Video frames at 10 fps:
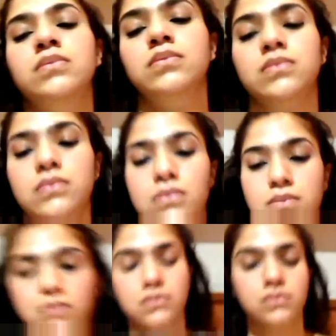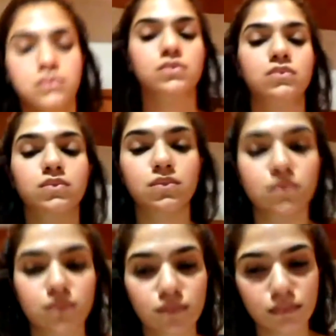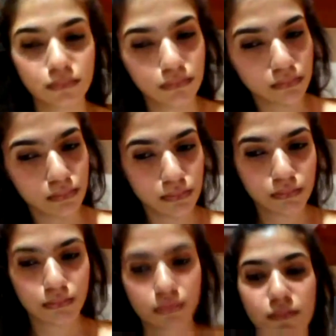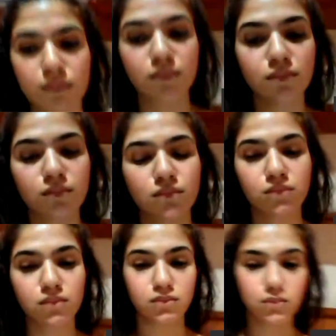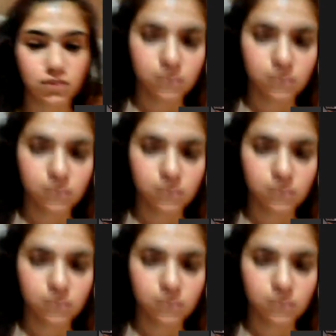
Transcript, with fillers: gonna have. I do talk about